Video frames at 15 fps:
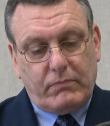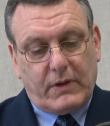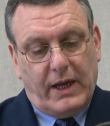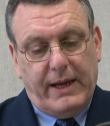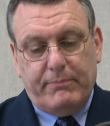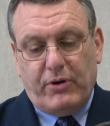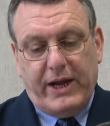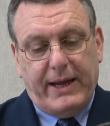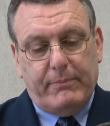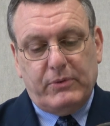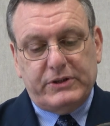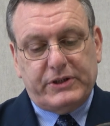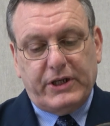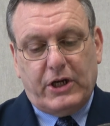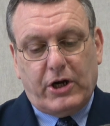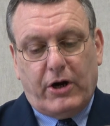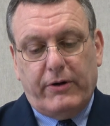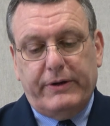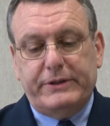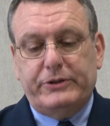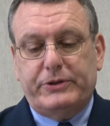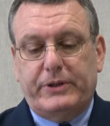Abraham was
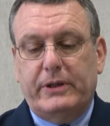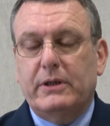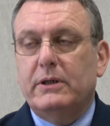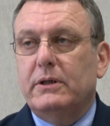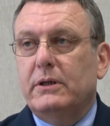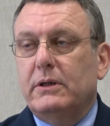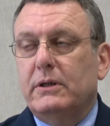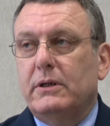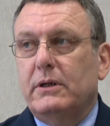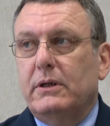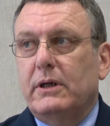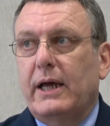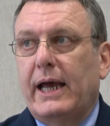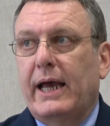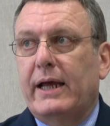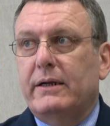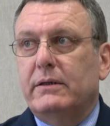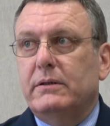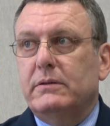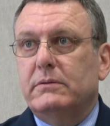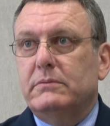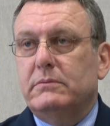encouraged
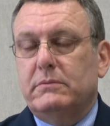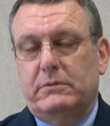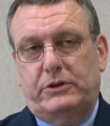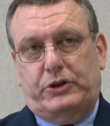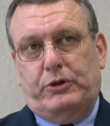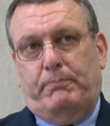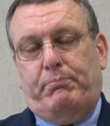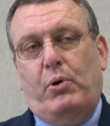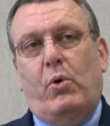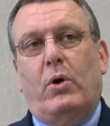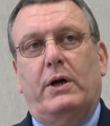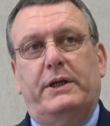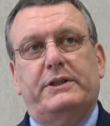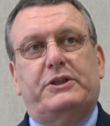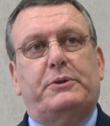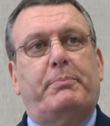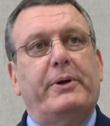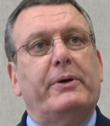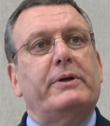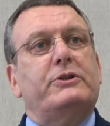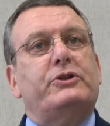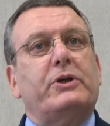and supported
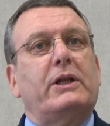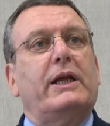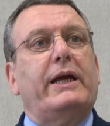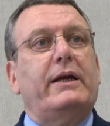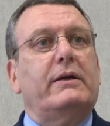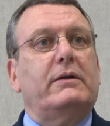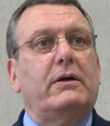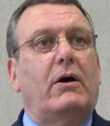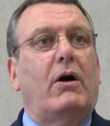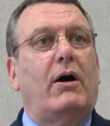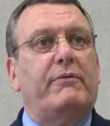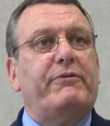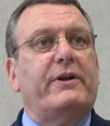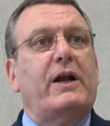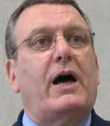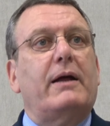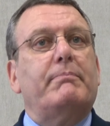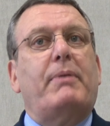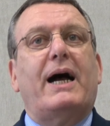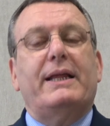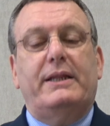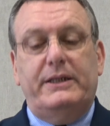spiritually off and on
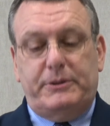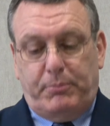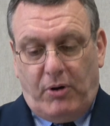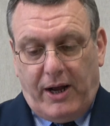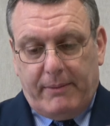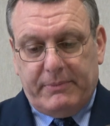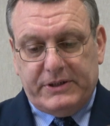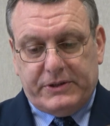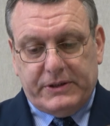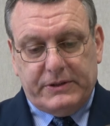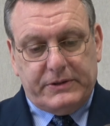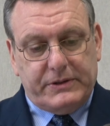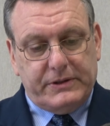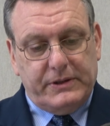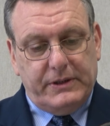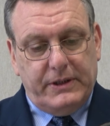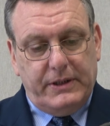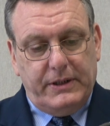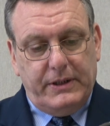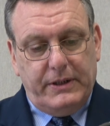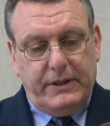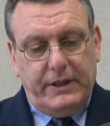by these promises.
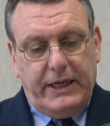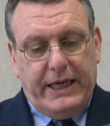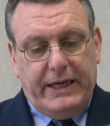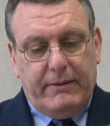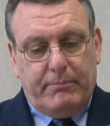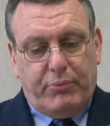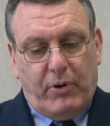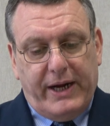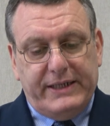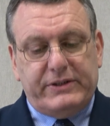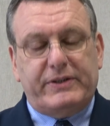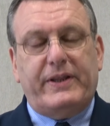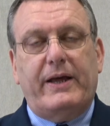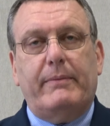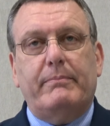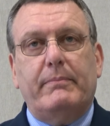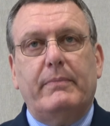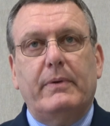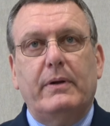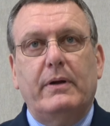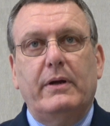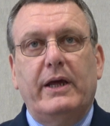He embraced them
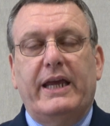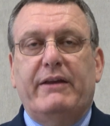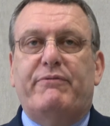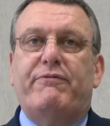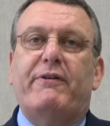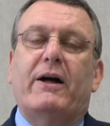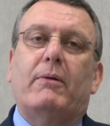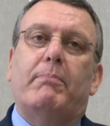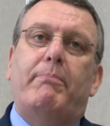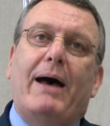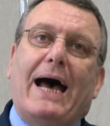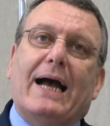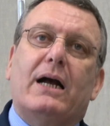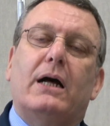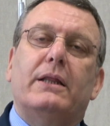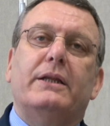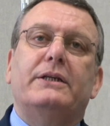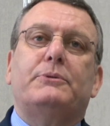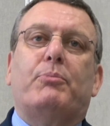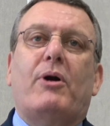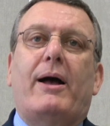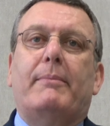he fell back on
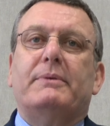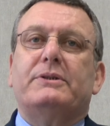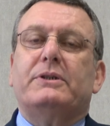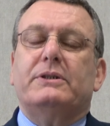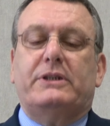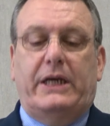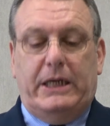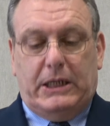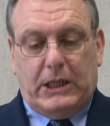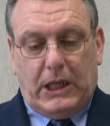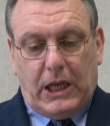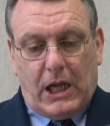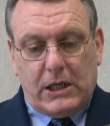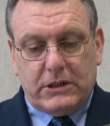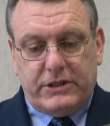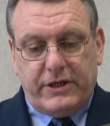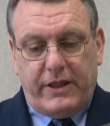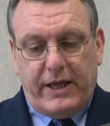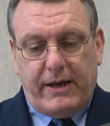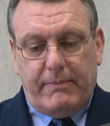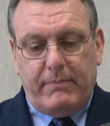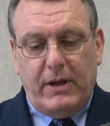these promises, he clung to
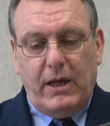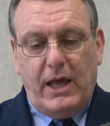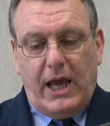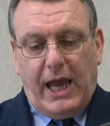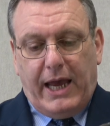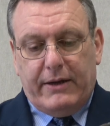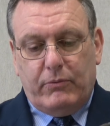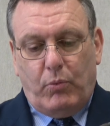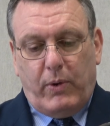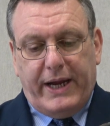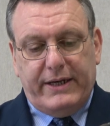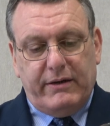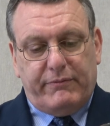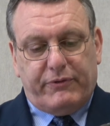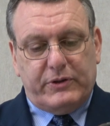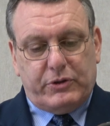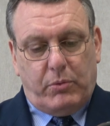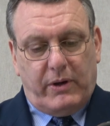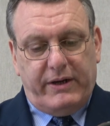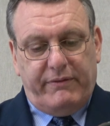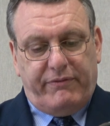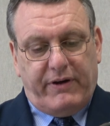them, and waited for
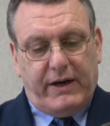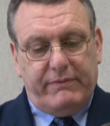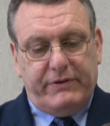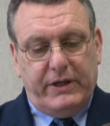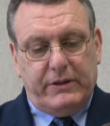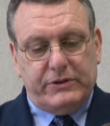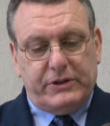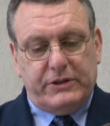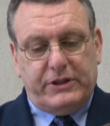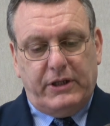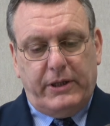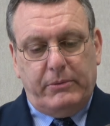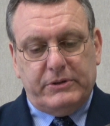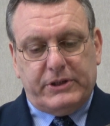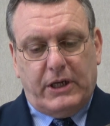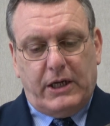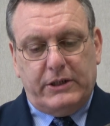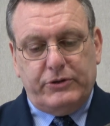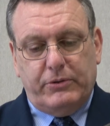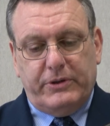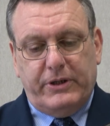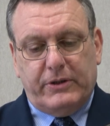25 years until he was
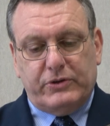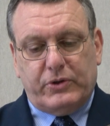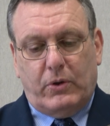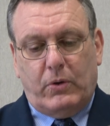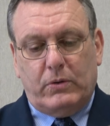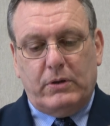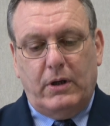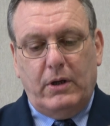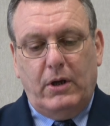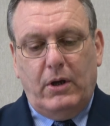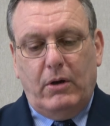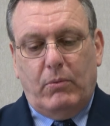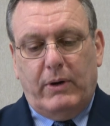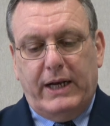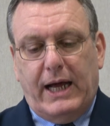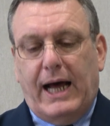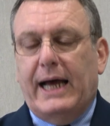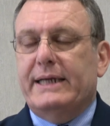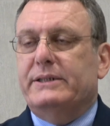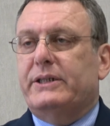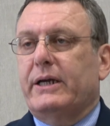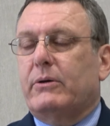100 years old when
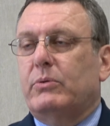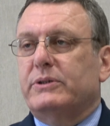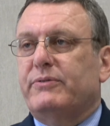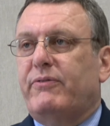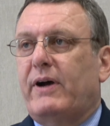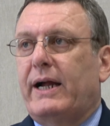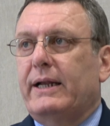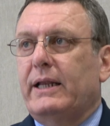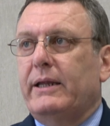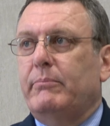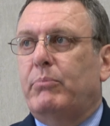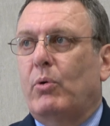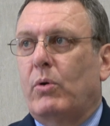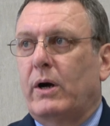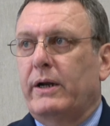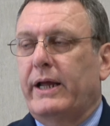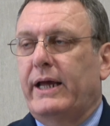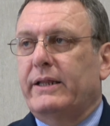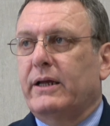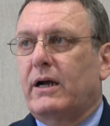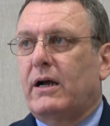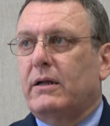Isaac was finally born
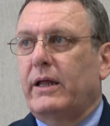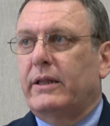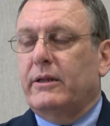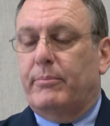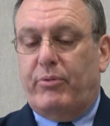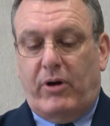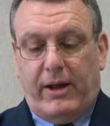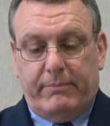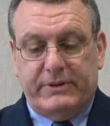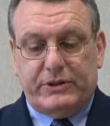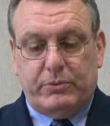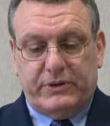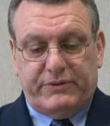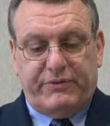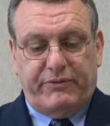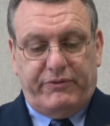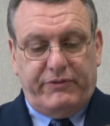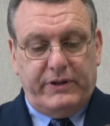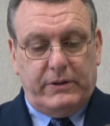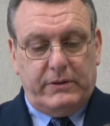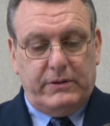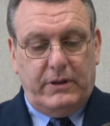and the, and the promise was
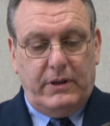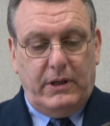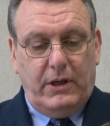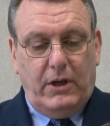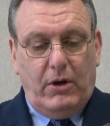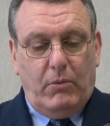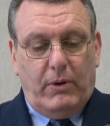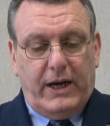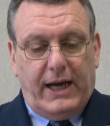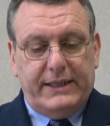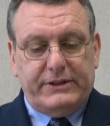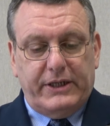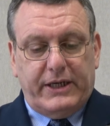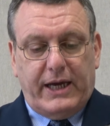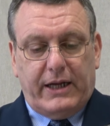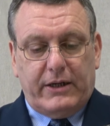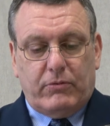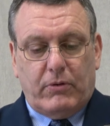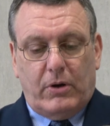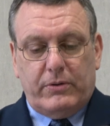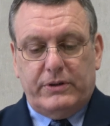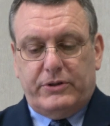fulfilled. When Isaac had
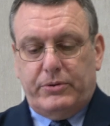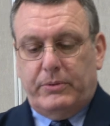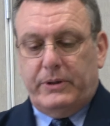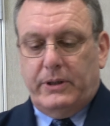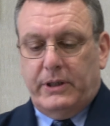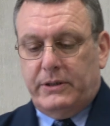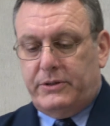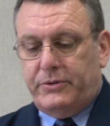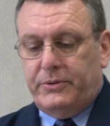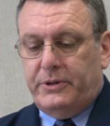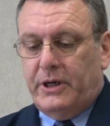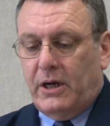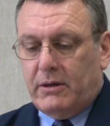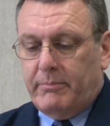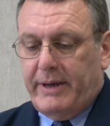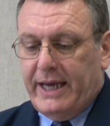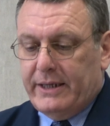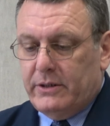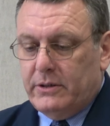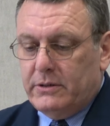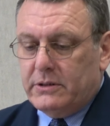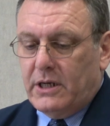grown into, into young
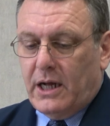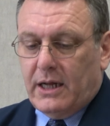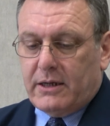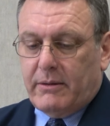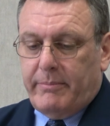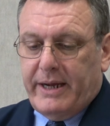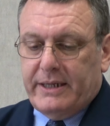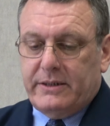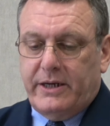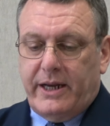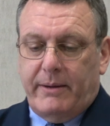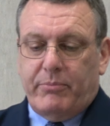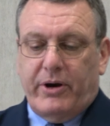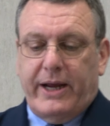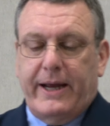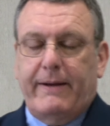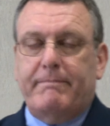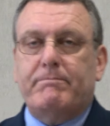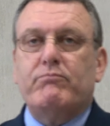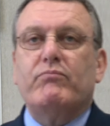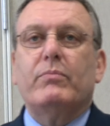manhood, God commanded Abraham